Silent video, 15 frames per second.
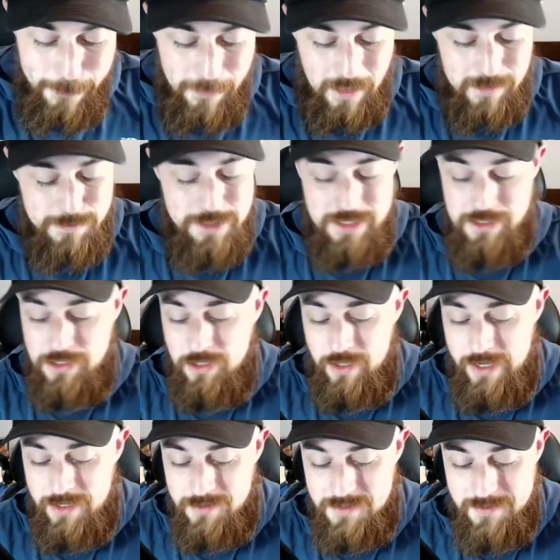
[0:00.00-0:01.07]
Speaking of
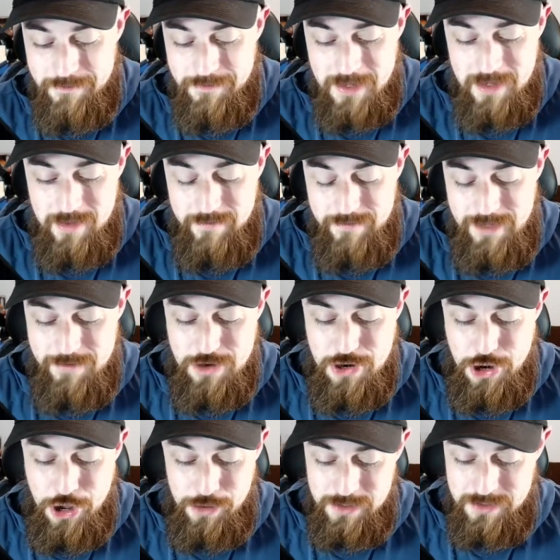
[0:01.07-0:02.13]
clowns, you ever
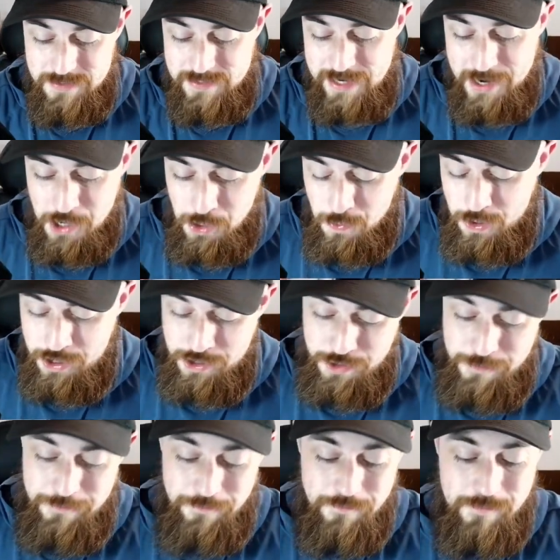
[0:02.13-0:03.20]
noticed
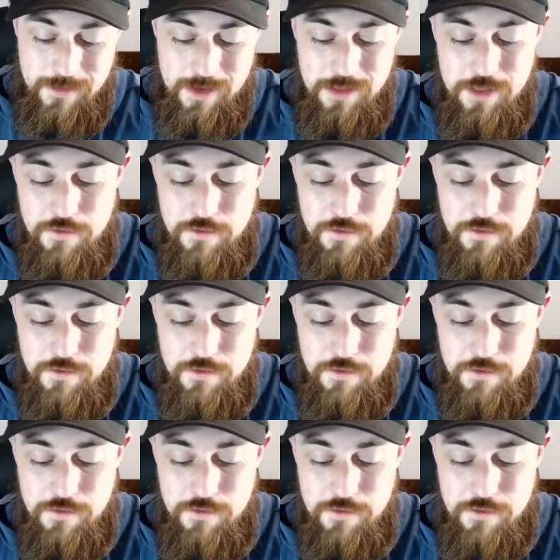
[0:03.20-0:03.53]
how the